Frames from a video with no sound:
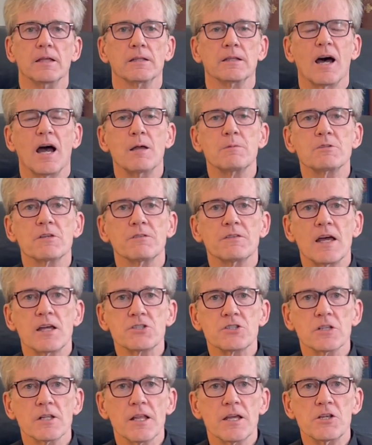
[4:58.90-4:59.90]
Times of
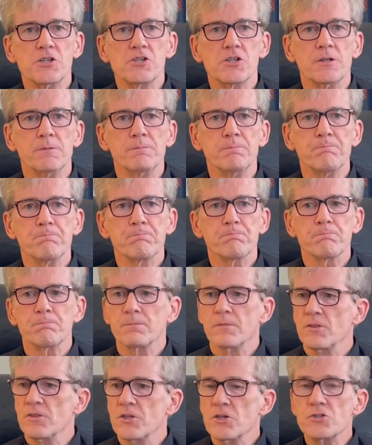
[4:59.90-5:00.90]
desolation,
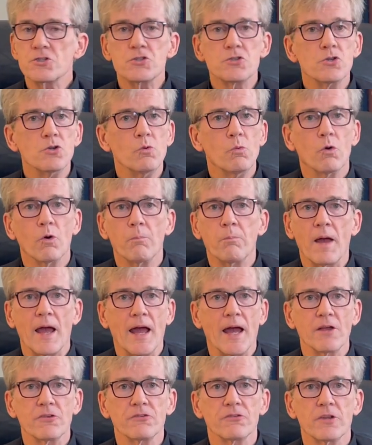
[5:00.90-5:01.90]
this too will
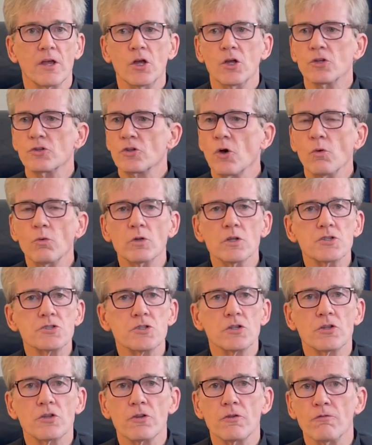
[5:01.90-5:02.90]
pass. Don't
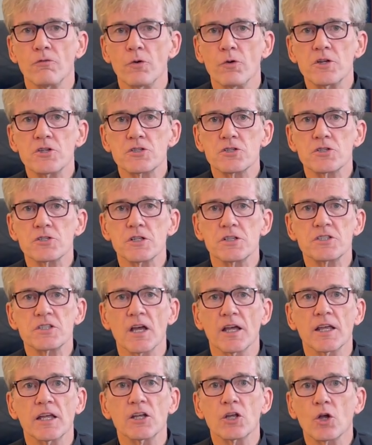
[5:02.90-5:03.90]
listen to the voices that
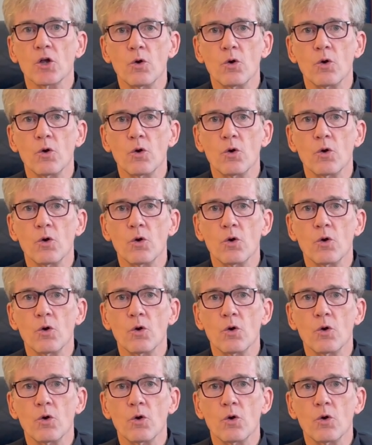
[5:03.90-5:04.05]
tell you to